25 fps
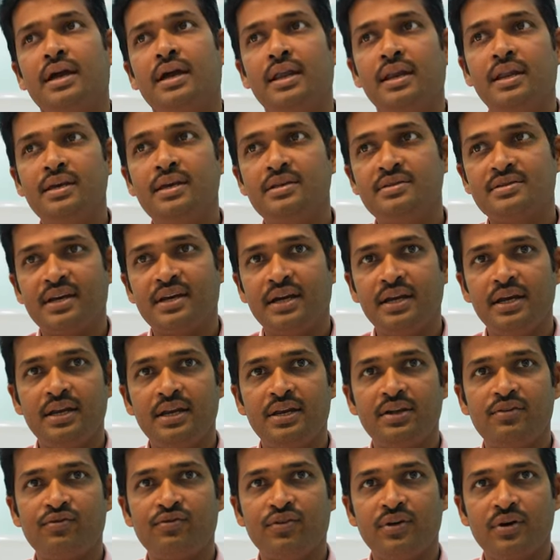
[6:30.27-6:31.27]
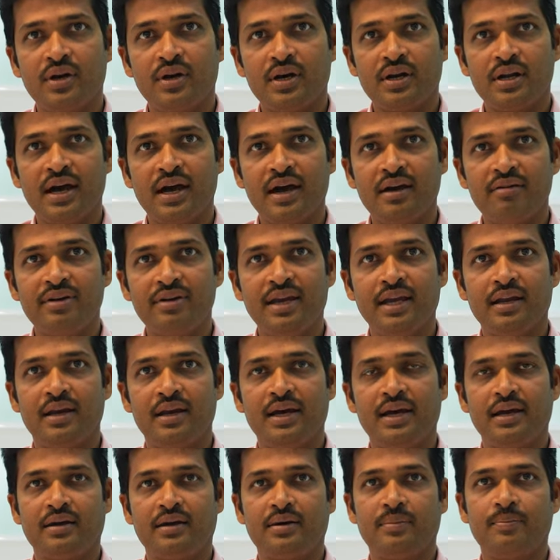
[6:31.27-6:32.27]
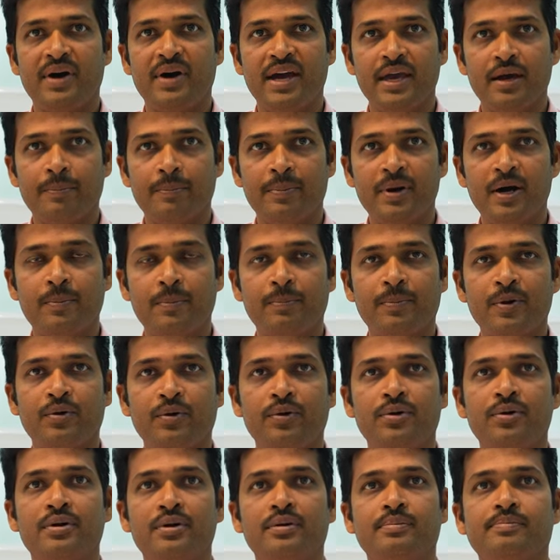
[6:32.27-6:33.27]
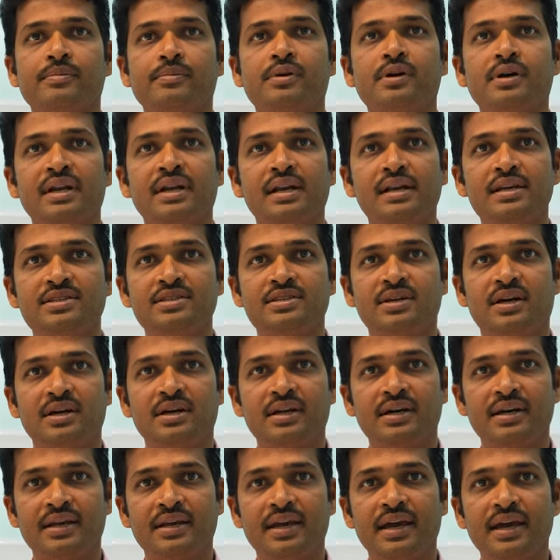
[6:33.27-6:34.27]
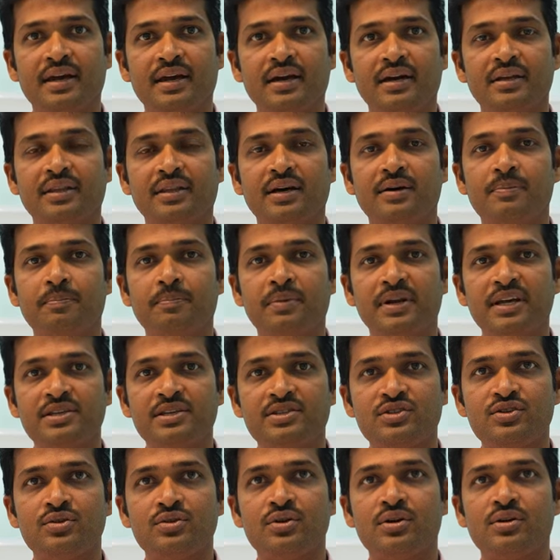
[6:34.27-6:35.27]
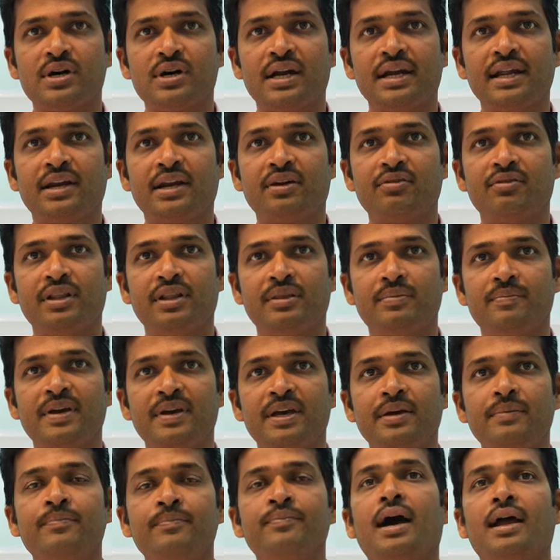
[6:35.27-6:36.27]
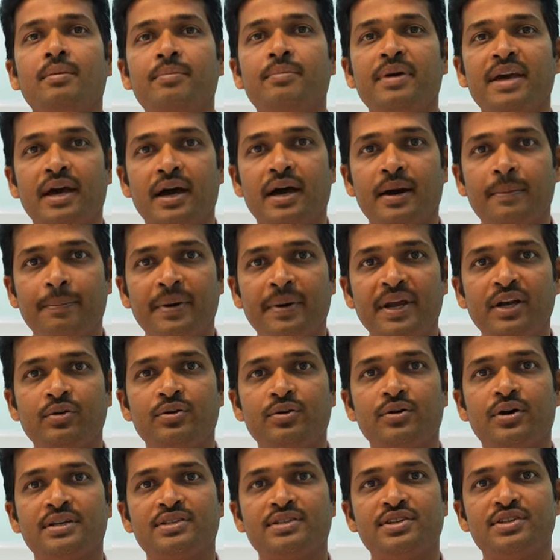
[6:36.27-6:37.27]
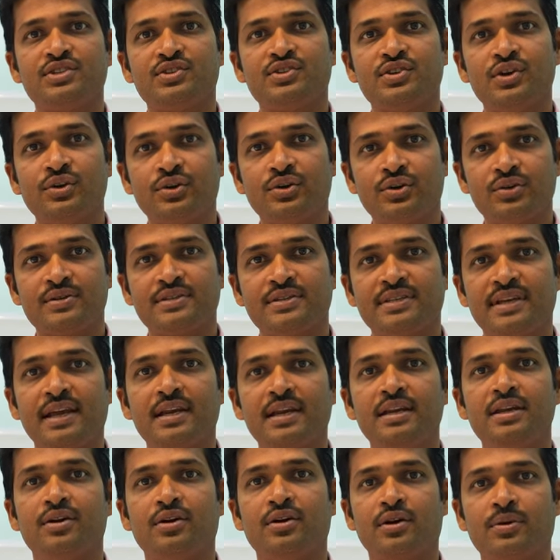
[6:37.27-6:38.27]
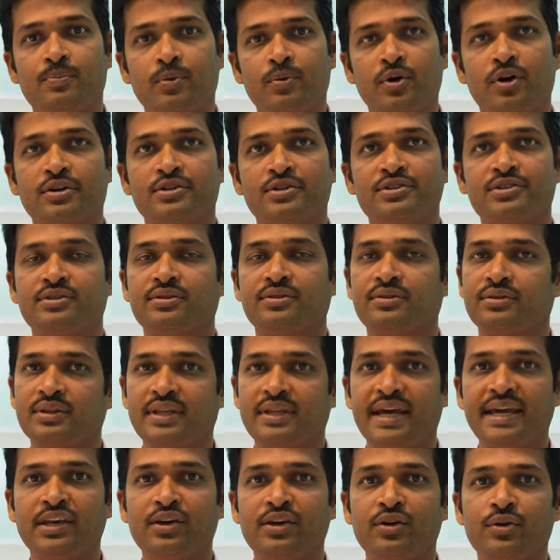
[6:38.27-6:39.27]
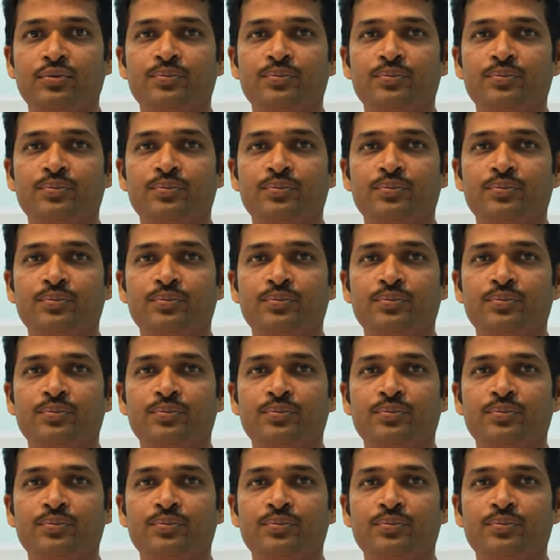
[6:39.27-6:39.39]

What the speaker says: Any site if you are having like BIAPA approved release order, Ekata, please do connect with me. I'll be happy to assist you to sell your plots. Thank